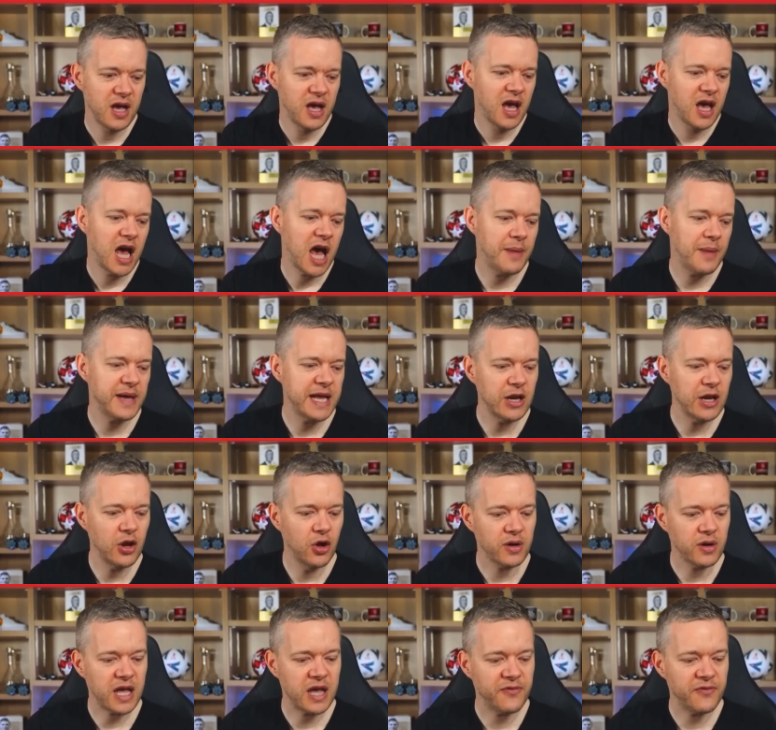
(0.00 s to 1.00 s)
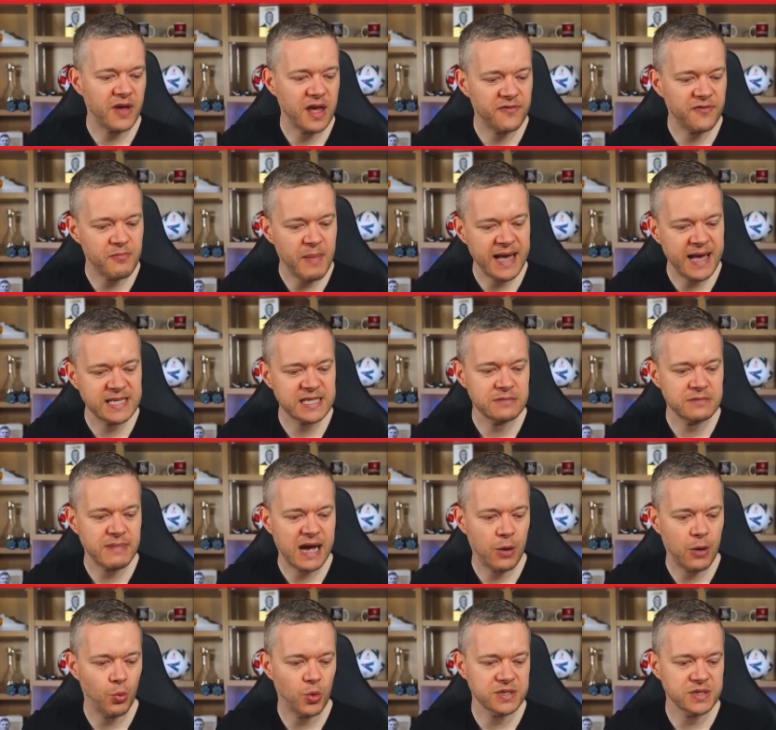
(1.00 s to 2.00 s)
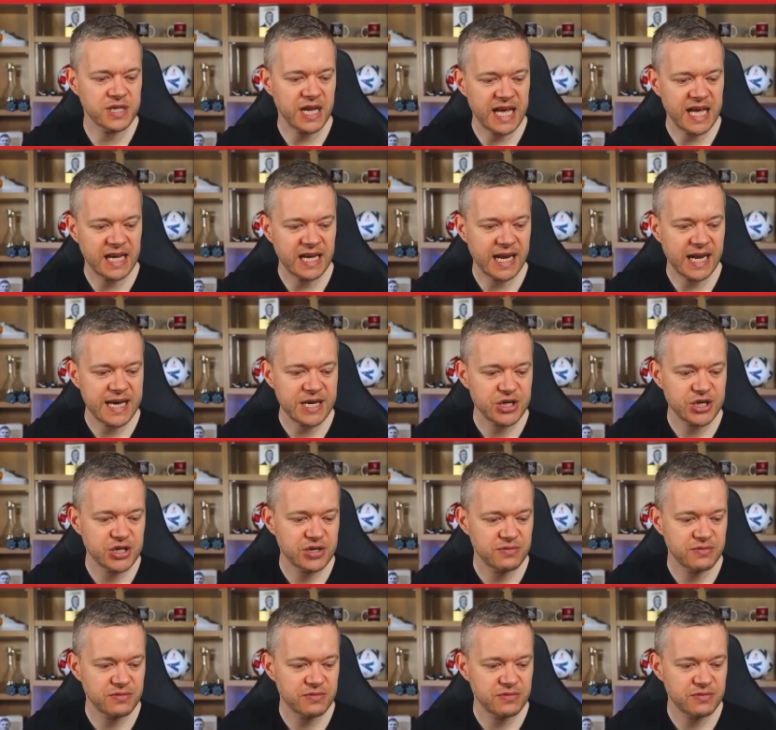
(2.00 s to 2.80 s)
I mean, look, if Mason Mount wasn't English,